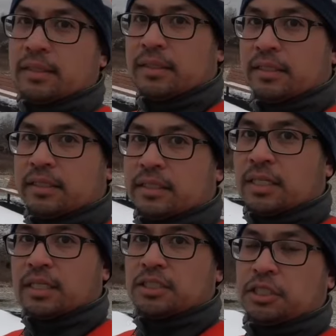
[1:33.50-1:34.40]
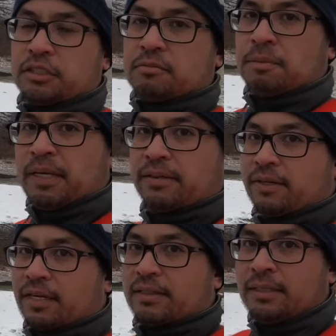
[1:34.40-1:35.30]
Here's a children's
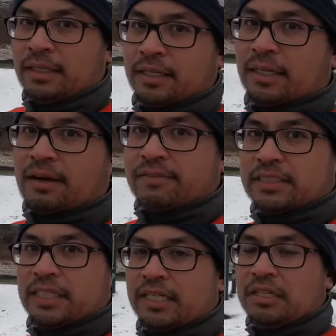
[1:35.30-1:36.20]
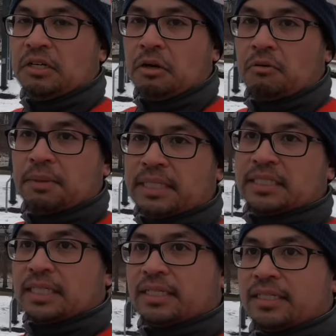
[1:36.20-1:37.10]
playground. Obviously nobody's on